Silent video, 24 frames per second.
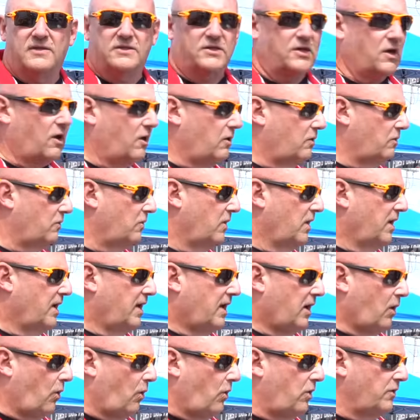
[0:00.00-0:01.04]
So
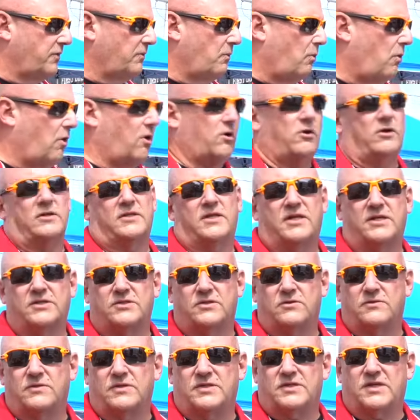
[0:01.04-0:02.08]
all the
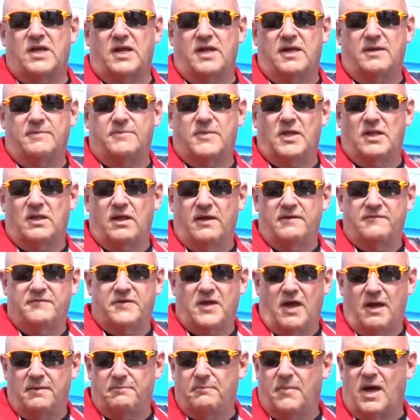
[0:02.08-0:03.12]
warranties are the same. The
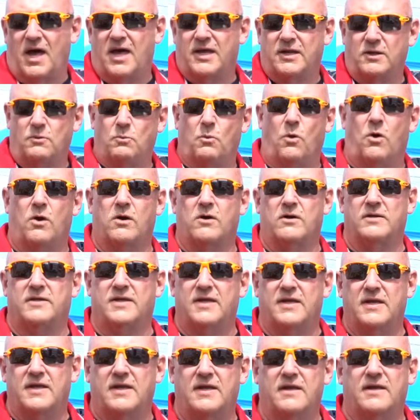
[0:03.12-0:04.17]
lifetime body
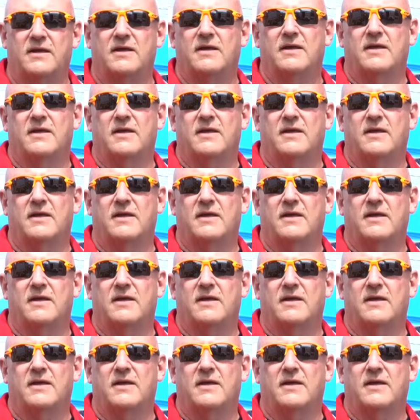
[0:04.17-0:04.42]
warranty.